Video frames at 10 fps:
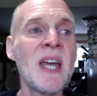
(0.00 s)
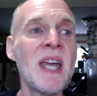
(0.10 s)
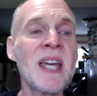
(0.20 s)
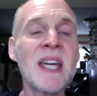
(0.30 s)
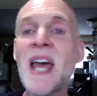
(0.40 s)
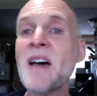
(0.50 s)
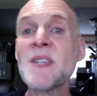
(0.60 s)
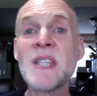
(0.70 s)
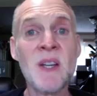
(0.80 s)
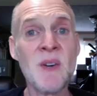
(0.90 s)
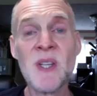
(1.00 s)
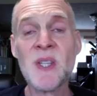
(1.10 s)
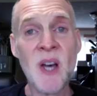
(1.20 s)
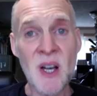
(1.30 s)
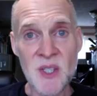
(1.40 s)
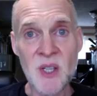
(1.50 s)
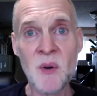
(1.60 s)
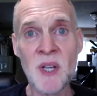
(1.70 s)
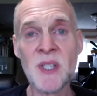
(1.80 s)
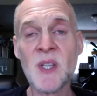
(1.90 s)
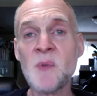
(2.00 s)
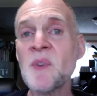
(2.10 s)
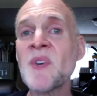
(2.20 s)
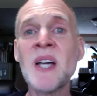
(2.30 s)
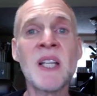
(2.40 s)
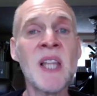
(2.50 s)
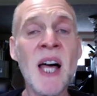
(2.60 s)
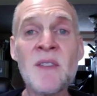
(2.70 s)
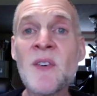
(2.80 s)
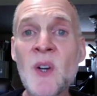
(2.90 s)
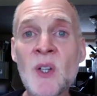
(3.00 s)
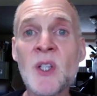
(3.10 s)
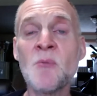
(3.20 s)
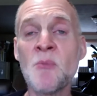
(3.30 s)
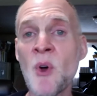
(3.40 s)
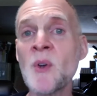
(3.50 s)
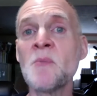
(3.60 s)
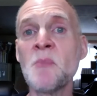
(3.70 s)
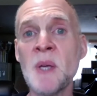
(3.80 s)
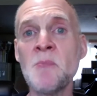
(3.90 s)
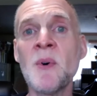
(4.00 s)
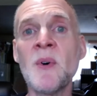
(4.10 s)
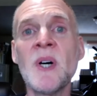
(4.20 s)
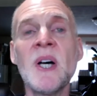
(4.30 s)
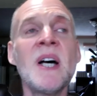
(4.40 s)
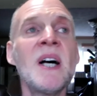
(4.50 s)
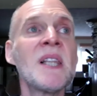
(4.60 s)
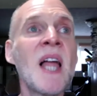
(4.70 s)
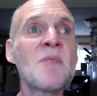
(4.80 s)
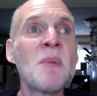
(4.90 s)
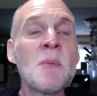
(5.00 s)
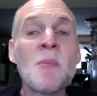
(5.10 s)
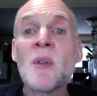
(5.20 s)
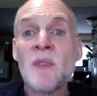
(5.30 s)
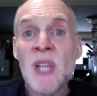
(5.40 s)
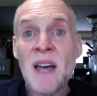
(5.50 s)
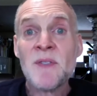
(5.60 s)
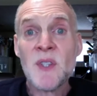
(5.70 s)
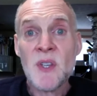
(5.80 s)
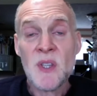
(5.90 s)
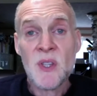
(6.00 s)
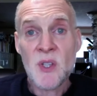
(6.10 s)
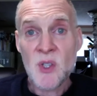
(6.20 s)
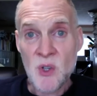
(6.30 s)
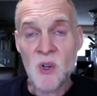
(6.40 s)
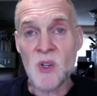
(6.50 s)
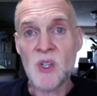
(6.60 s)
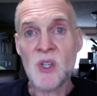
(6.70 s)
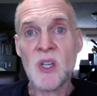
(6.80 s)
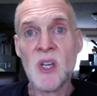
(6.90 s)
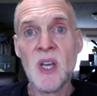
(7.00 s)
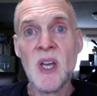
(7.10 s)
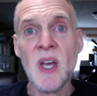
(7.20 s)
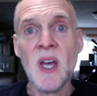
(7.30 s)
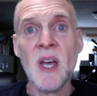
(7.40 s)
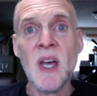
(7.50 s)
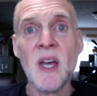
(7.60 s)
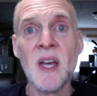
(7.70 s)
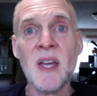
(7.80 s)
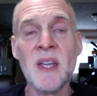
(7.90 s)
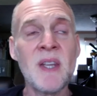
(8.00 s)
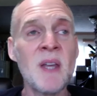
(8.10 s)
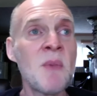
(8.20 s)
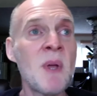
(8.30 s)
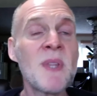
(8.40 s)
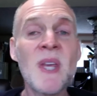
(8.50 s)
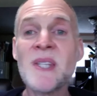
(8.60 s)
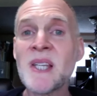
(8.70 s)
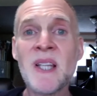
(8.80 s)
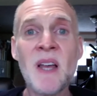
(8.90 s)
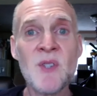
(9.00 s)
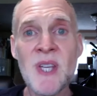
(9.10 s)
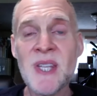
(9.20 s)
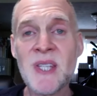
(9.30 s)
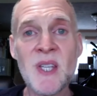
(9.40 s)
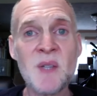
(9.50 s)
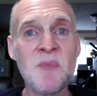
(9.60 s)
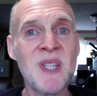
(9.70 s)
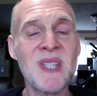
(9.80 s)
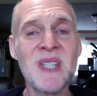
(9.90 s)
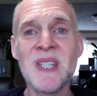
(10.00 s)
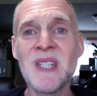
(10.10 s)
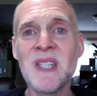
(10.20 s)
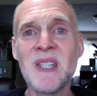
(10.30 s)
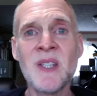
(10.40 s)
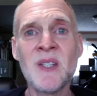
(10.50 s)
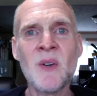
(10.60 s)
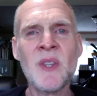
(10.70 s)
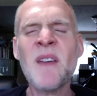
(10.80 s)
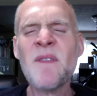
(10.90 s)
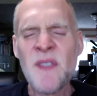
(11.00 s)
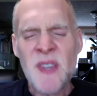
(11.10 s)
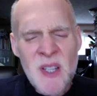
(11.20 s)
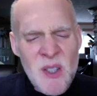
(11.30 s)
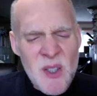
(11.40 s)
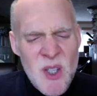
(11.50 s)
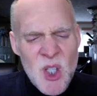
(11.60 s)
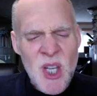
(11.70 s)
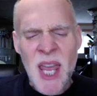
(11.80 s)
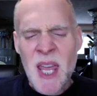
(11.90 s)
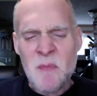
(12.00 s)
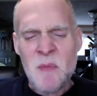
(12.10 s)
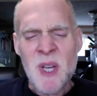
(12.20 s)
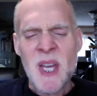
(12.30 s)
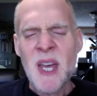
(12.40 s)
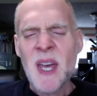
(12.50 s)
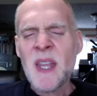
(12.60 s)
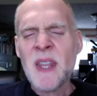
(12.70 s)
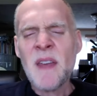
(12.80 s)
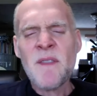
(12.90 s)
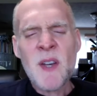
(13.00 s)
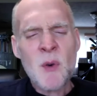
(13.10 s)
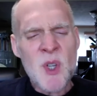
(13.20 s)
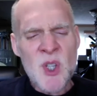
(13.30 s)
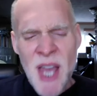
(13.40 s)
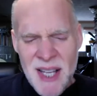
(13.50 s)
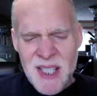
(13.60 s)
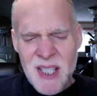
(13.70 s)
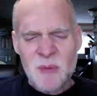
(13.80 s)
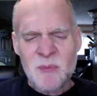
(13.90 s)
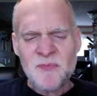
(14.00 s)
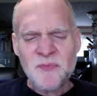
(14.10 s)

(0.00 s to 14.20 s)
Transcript: it can have serious consequences. We've got a lot of hurt and broken people, a lot of people who've left the church, and maybe they still love Jesus, but you know, they feel shame, they feel rejected,